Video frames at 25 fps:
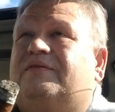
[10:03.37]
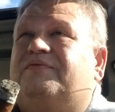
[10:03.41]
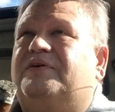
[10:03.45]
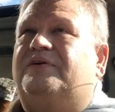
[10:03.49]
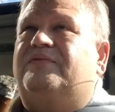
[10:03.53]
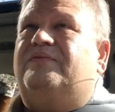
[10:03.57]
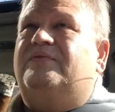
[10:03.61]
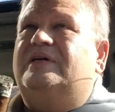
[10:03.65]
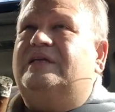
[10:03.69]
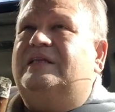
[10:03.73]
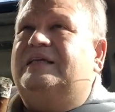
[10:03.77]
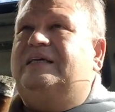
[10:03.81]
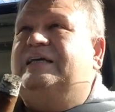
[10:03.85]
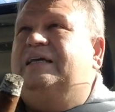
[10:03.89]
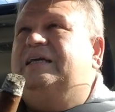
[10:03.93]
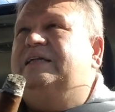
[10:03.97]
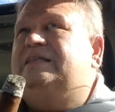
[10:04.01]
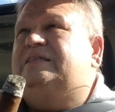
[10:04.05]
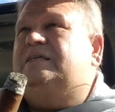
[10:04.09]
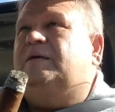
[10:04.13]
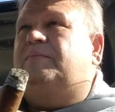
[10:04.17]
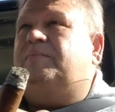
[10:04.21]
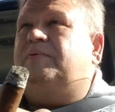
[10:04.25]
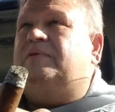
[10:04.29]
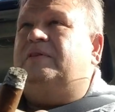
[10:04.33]
that really
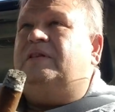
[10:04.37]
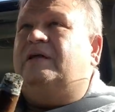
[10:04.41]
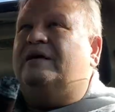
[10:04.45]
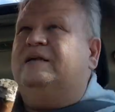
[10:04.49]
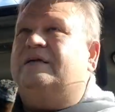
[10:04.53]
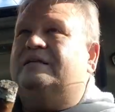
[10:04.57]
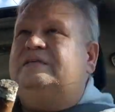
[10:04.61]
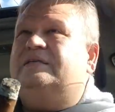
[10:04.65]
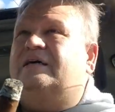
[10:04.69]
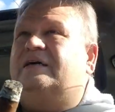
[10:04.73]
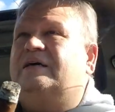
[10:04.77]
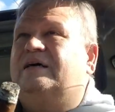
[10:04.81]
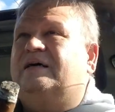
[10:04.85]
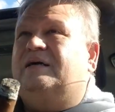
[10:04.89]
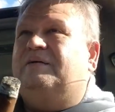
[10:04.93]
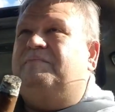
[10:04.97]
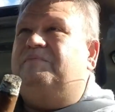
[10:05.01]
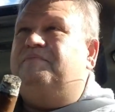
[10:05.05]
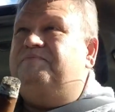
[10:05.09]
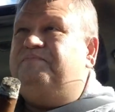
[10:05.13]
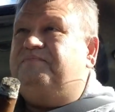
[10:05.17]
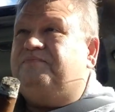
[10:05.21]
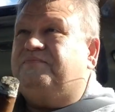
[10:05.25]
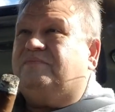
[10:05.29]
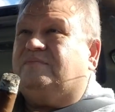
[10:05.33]
eats up a lot of time.
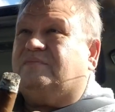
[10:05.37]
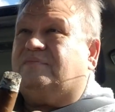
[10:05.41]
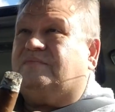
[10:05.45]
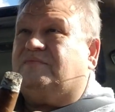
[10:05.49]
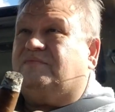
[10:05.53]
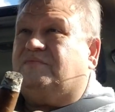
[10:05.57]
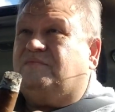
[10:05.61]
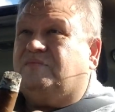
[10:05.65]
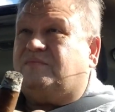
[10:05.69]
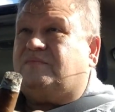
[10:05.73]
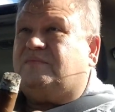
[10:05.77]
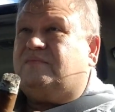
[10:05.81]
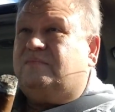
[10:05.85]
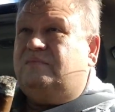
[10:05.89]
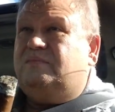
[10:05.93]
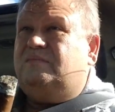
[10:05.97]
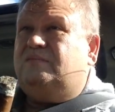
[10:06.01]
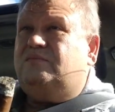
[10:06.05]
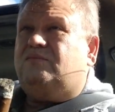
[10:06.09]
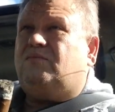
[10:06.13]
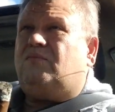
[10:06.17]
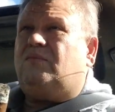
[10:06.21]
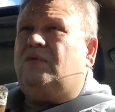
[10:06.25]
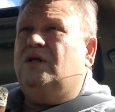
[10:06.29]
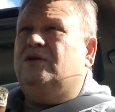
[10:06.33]

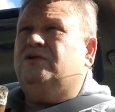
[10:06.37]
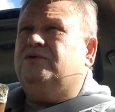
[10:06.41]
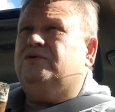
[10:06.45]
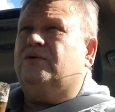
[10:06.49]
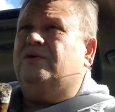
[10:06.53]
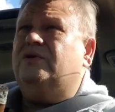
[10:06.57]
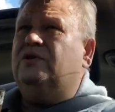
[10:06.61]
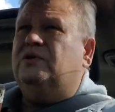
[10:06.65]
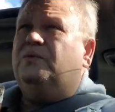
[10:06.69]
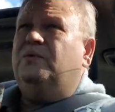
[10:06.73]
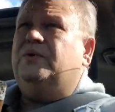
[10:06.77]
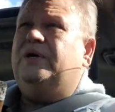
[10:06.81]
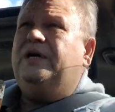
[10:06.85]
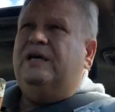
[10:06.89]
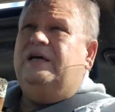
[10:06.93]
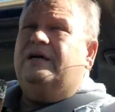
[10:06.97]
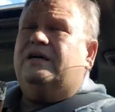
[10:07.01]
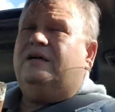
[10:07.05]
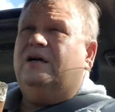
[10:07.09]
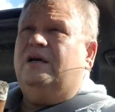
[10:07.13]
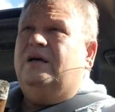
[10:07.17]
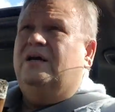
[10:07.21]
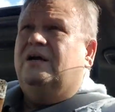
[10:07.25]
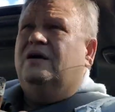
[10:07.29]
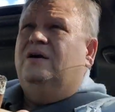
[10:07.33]
during the
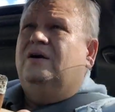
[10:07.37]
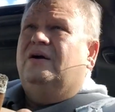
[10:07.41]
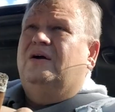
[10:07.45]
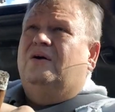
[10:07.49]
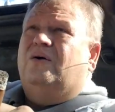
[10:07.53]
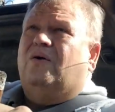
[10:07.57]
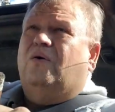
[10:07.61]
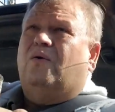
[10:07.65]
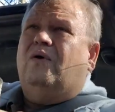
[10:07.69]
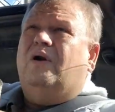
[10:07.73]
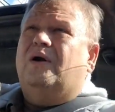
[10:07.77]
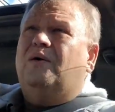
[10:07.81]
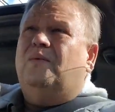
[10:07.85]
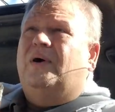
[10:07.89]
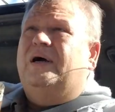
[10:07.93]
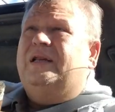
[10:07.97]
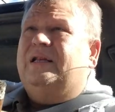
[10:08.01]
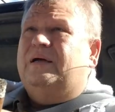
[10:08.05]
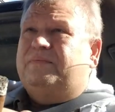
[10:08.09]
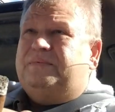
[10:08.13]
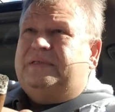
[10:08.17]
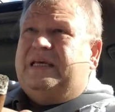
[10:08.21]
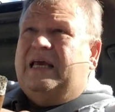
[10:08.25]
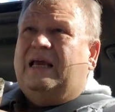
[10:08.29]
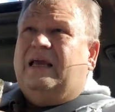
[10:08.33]
week, or I wind
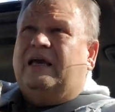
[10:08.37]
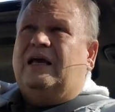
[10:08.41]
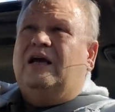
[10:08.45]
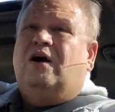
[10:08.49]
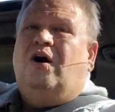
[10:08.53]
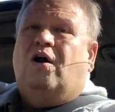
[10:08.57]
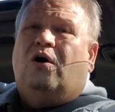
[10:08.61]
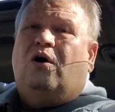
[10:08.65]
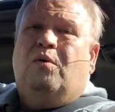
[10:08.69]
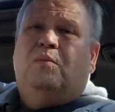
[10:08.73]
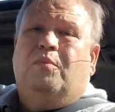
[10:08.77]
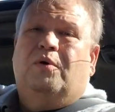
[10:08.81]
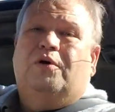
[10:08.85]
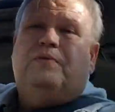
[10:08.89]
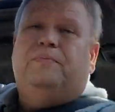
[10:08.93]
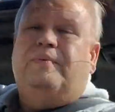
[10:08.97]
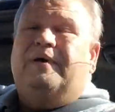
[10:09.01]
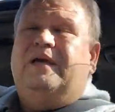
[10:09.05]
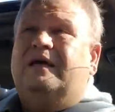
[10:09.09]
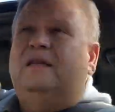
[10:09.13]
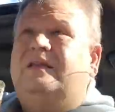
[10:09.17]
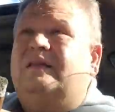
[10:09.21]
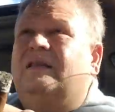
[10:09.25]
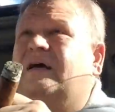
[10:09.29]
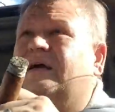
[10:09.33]
up taking home with me
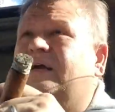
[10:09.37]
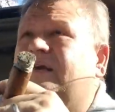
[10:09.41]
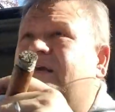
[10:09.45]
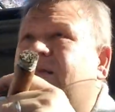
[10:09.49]
at night